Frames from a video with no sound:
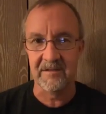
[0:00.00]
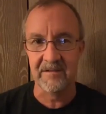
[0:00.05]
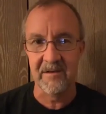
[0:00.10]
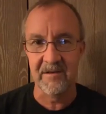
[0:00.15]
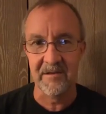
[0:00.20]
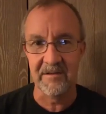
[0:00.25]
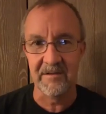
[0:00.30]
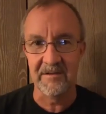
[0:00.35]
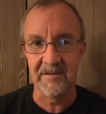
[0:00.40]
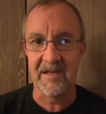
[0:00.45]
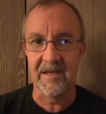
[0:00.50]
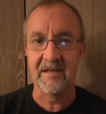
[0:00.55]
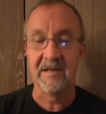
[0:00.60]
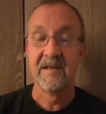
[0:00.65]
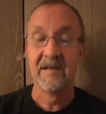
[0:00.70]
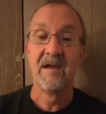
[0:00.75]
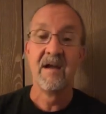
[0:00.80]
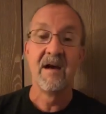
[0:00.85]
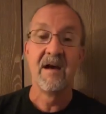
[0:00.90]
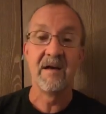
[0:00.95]
Call it a day,
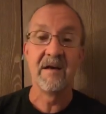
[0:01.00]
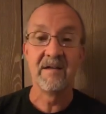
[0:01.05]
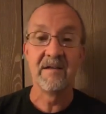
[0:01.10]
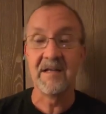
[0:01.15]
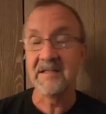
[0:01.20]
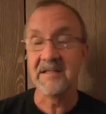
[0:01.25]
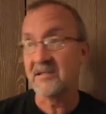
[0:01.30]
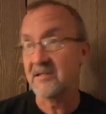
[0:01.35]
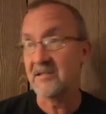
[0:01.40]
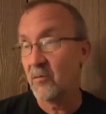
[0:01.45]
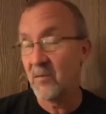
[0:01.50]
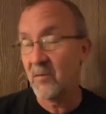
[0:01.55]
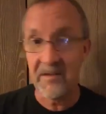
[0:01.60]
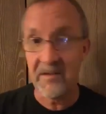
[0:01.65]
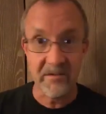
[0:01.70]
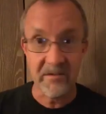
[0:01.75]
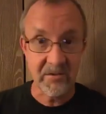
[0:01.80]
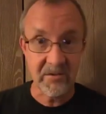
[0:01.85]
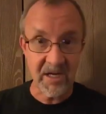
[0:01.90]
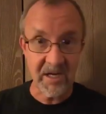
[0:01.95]
unless the
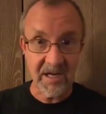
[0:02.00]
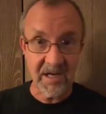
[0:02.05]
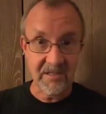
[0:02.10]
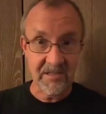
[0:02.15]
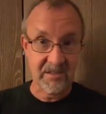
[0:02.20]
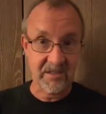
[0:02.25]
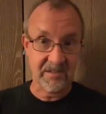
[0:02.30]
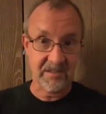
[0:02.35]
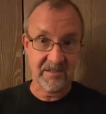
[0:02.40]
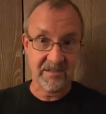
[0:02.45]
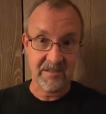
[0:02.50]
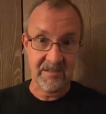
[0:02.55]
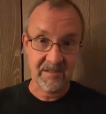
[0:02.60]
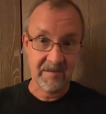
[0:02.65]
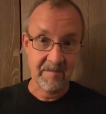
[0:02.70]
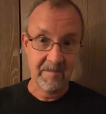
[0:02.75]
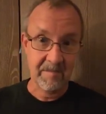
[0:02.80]
weather changes.